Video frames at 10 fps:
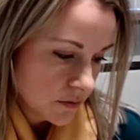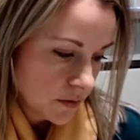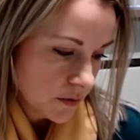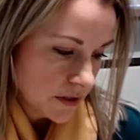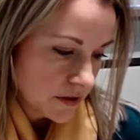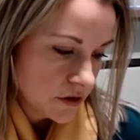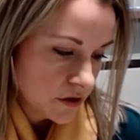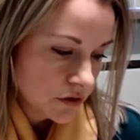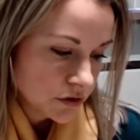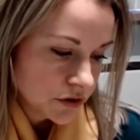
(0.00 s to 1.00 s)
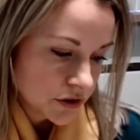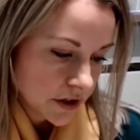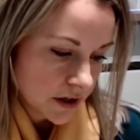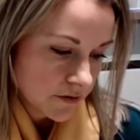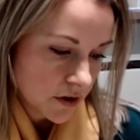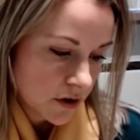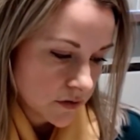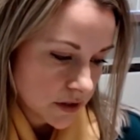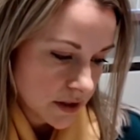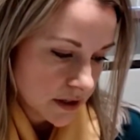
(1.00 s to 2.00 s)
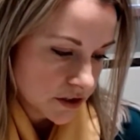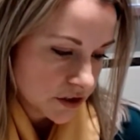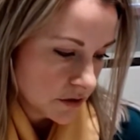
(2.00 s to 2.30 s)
with the new strain of COVID that's